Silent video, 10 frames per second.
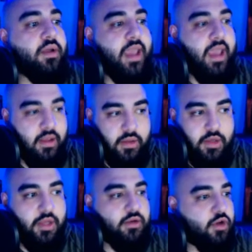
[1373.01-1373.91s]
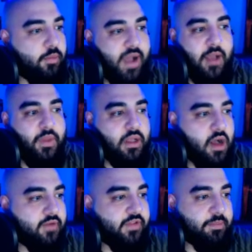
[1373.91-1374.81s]
Okay, good. No bye week
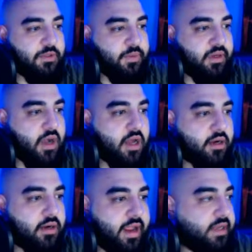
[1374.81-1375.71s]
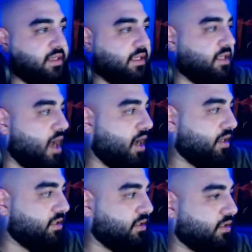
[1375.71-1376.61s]
conflict between Goedert and TJ
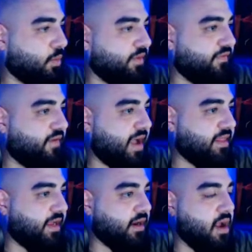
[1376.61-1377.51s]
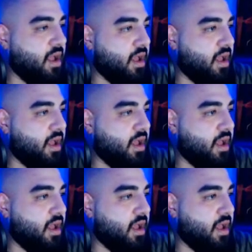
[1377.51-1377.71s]
Hawkinson. So we're fine there.